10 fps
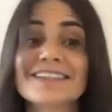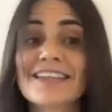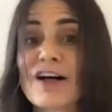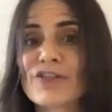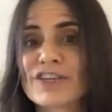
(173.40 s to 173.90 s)

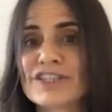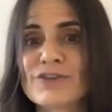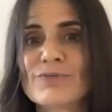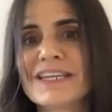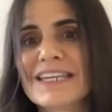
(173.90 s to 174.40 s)
healthy
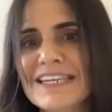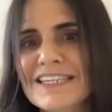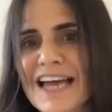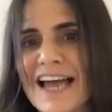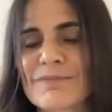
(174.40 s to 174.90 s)
too. We
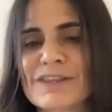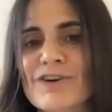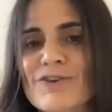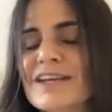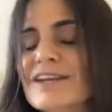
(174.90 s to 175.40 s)
need time
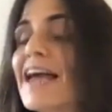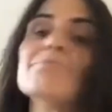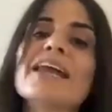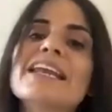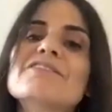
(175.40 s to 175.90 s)
alone,
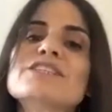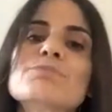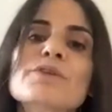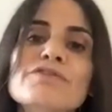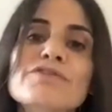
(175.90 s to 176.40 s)
and many of us
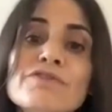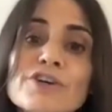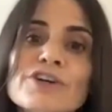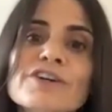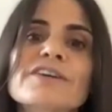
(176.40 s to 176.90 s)

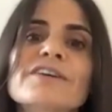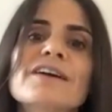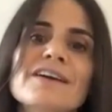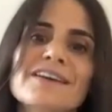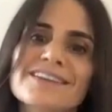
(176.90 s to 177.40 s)

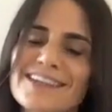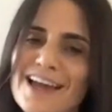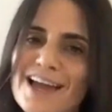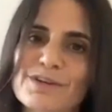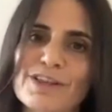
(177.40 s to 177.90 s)
prefer
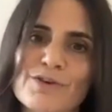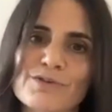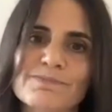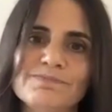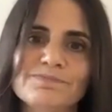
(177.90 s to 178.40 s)
time
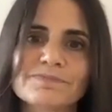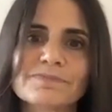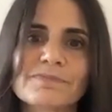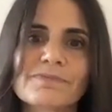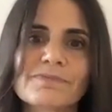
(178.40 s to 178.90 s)
alone.
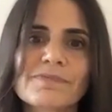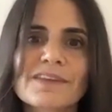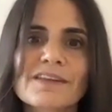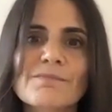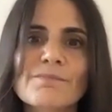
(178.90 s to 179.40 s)

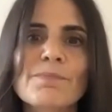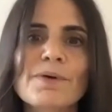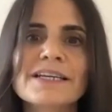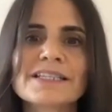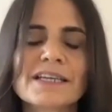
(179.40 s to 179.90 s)

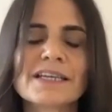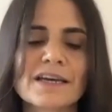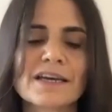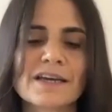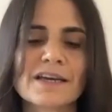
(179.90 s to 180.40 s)
But
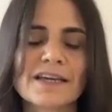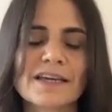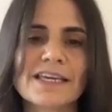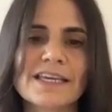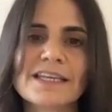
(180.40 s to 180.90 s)

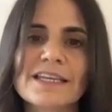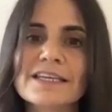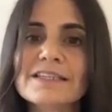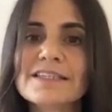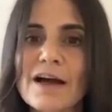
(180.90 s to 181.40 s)
it
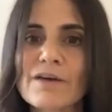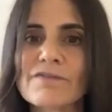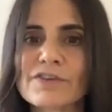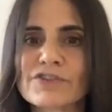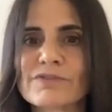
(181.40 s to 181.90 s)
is
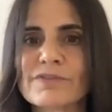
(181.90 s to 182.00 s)
helpful to